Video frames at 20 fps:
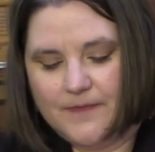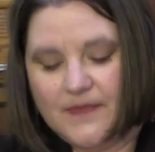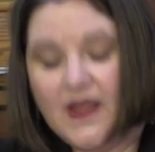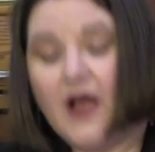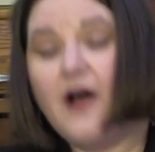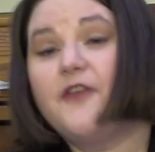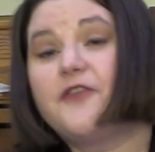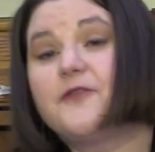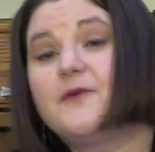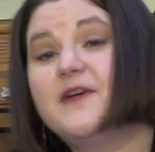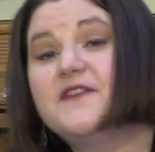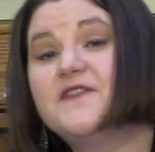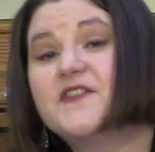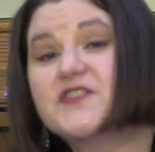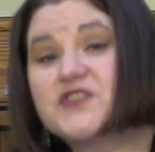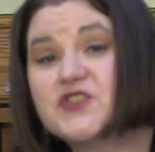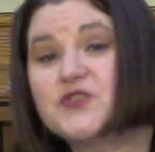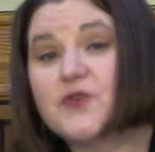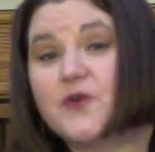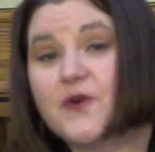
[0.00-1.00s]
All three of the
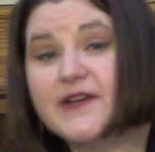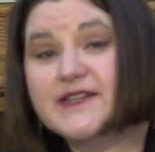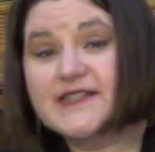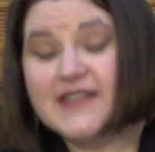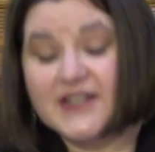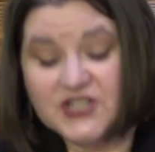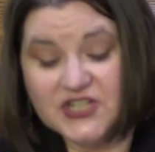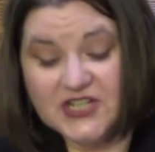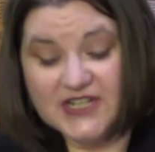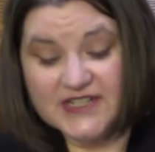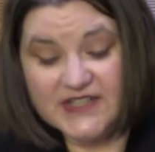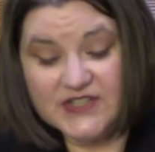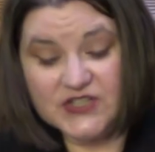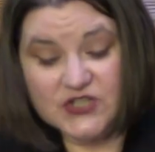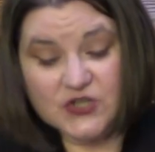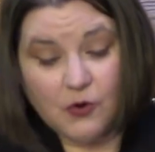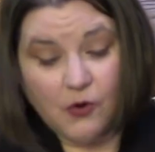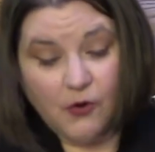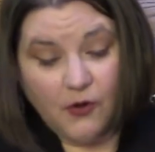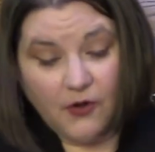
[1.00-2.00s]
stories that Jesus
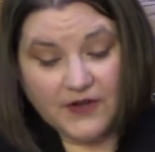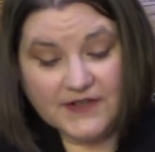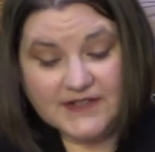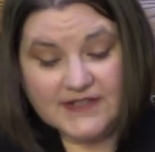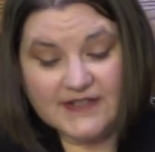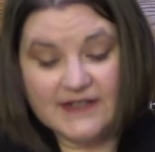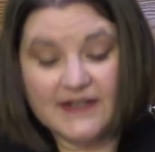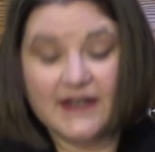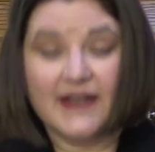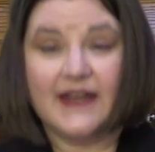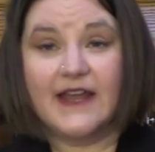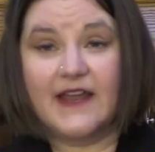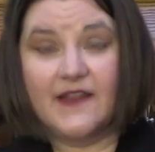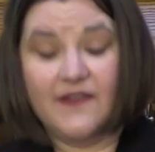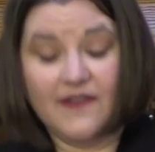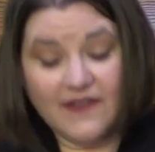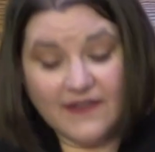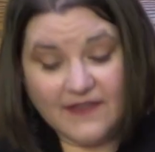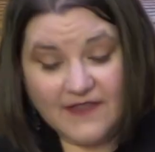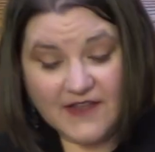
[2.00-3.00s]
told
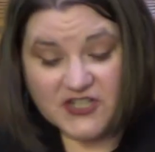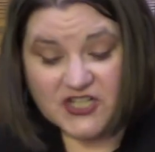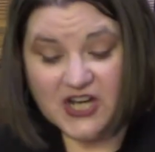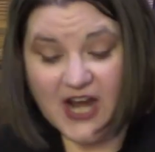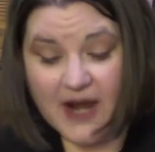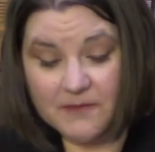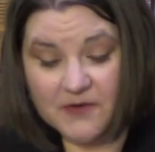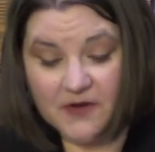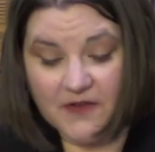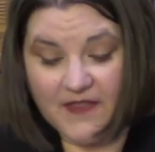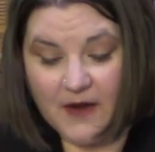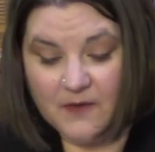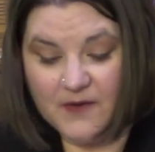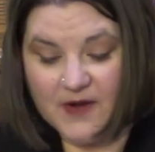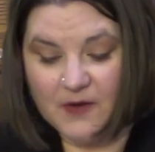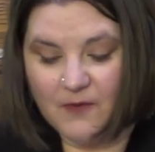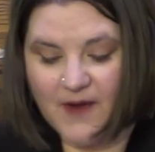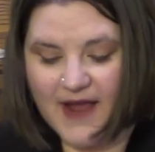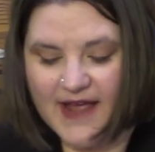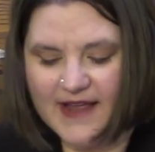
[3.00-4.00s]
in the chapter that
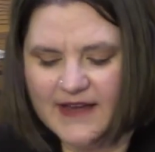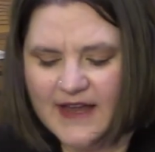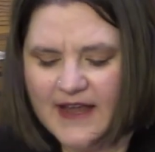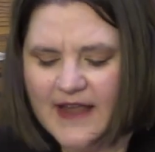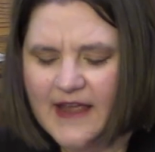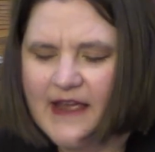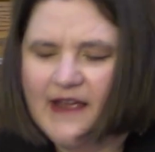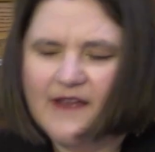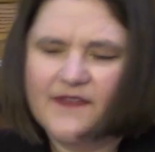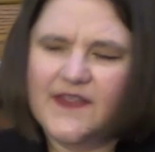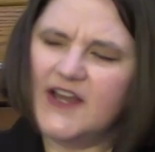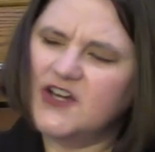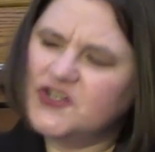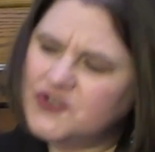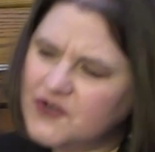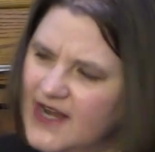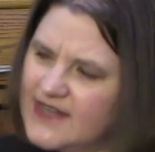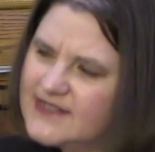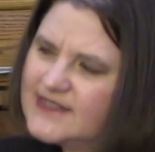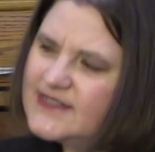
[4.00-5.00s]
we read, they
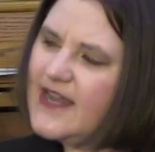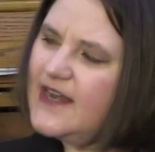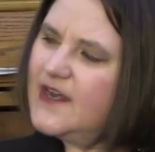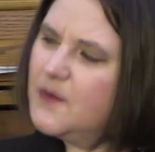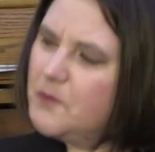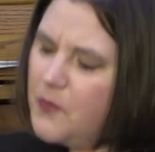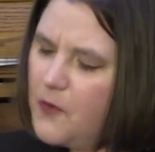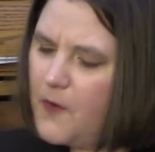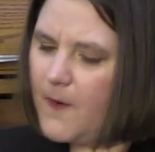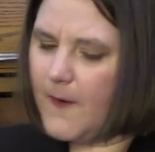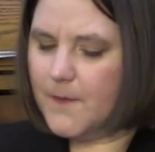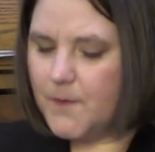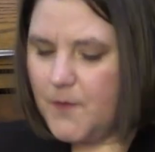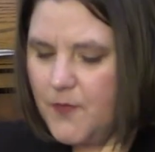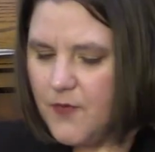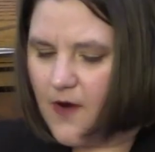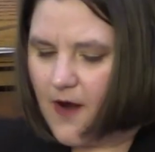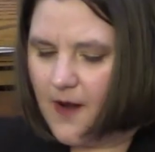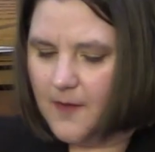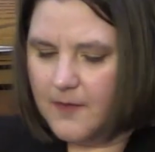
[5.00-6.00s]
address an important
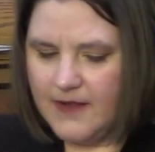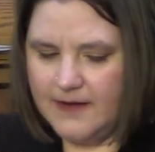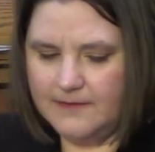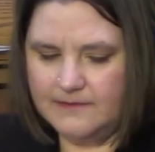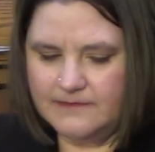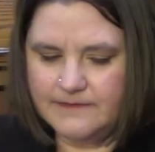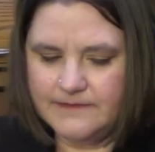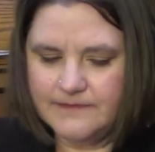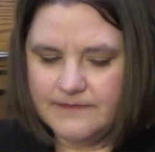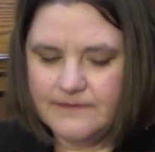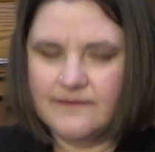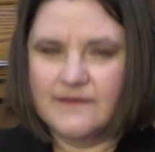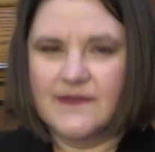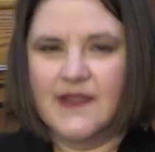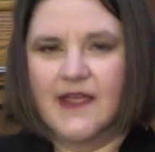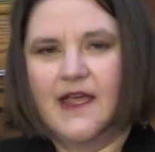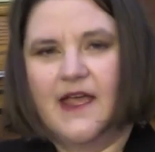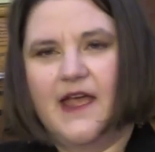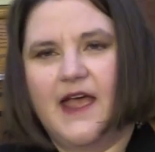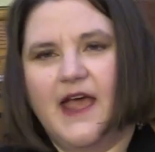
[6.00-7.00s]
problem.
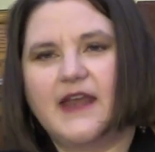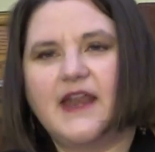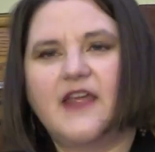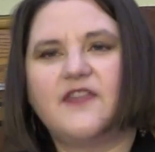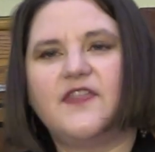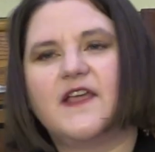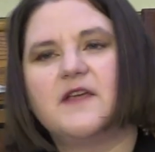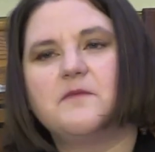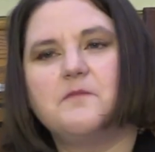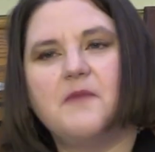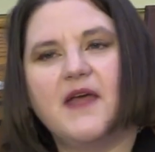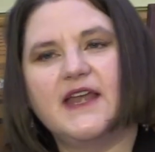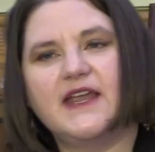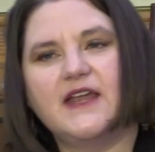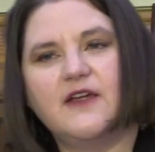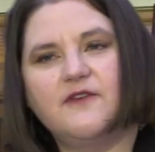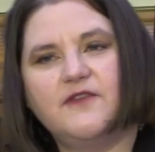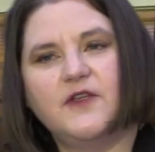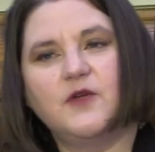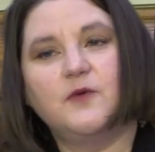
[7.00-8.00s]
And I think
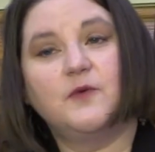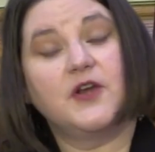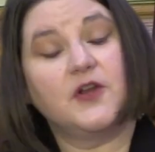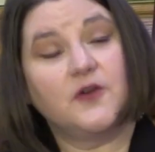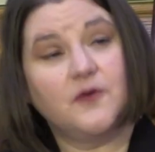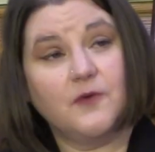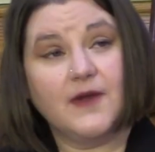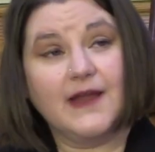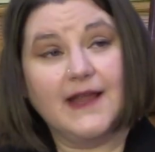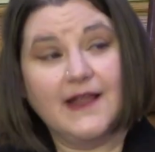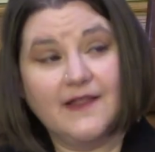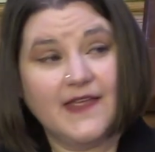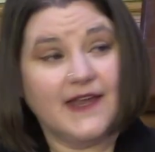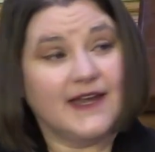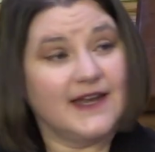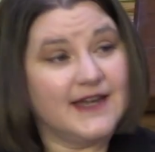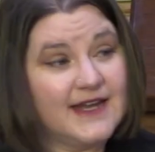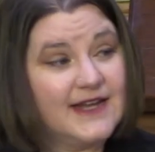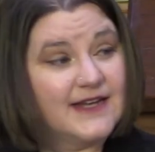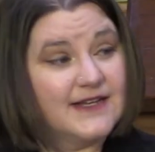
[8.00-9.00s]
many of you would agree that
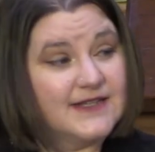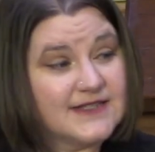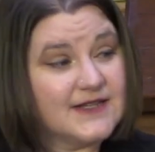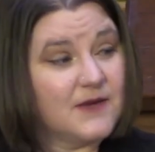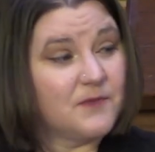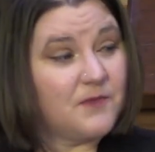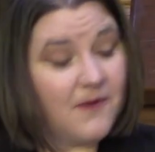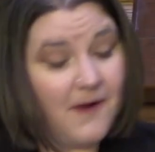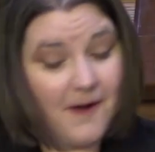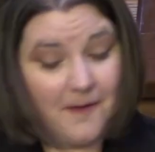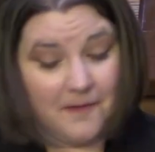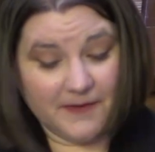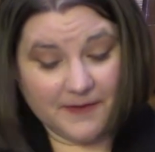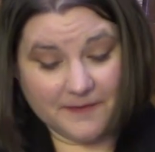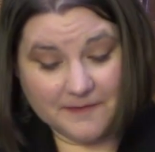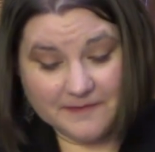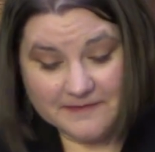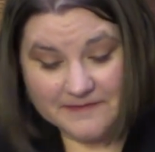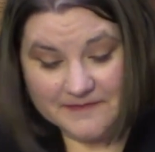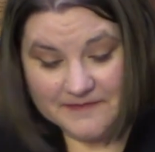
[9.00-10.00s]
it is a
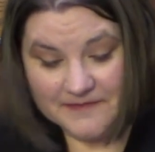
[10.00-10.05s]
problem.